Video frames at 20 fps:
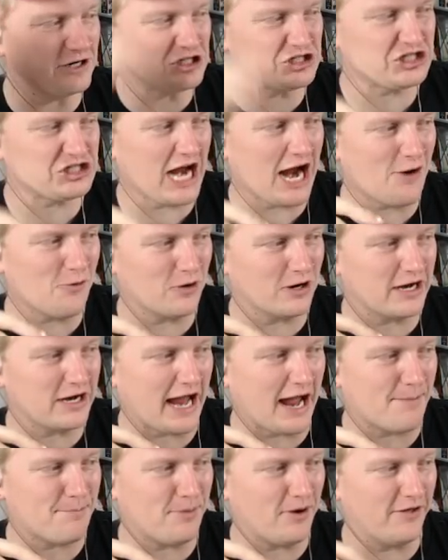a shower
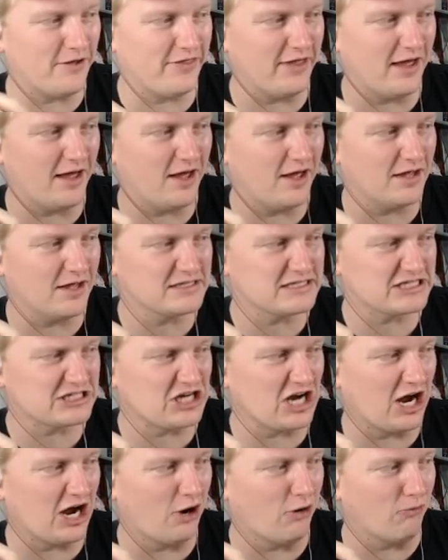cap on the
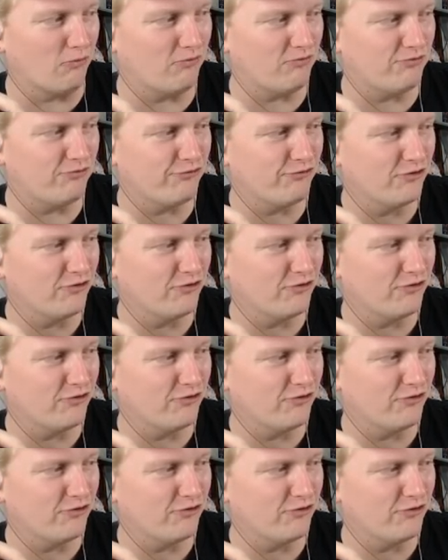stove?